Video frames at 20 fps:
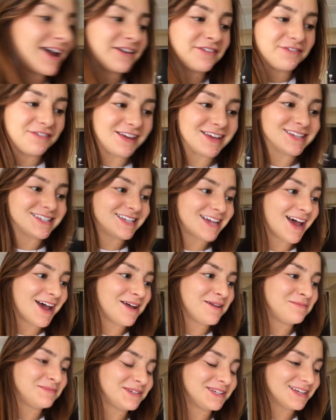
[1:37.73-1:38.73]
I
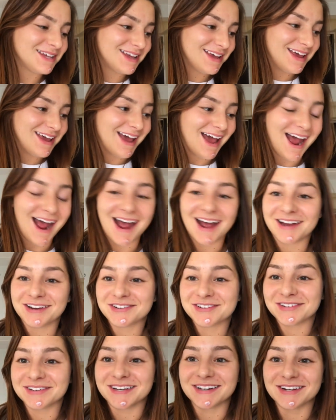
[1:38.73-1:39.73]
FaceTimed
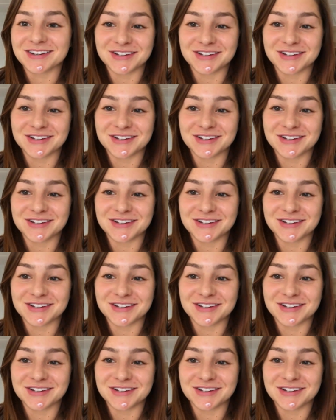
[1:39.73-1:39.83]
Ashley